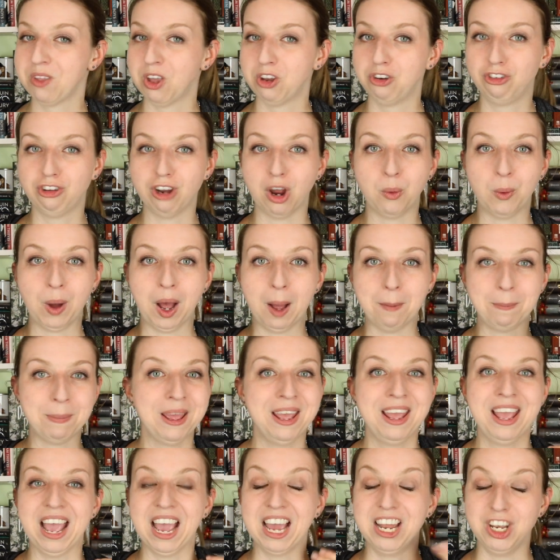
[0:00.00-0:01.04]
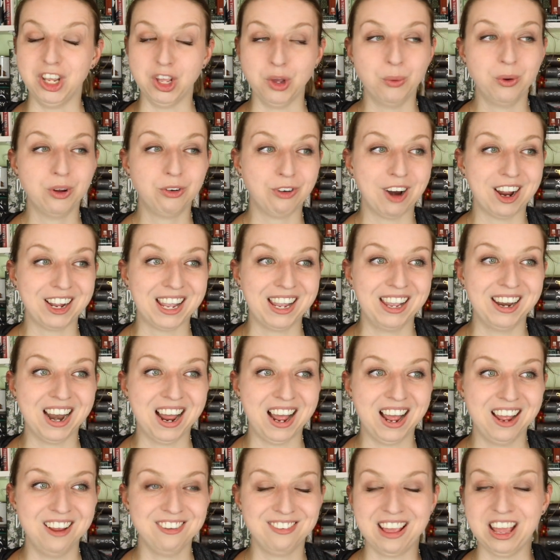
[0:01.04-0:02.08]
show up and you would
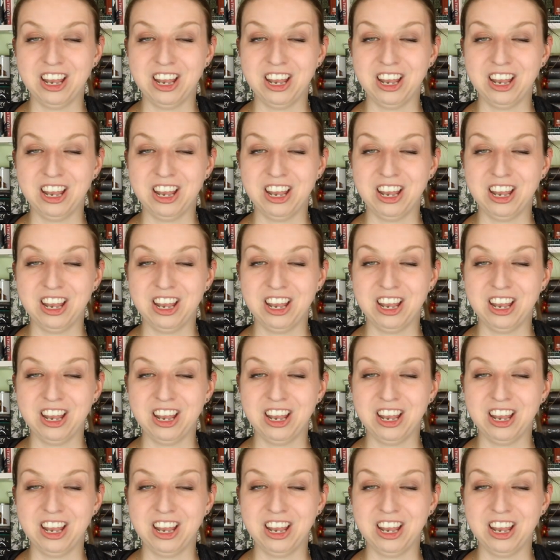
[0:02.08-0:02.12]
recognize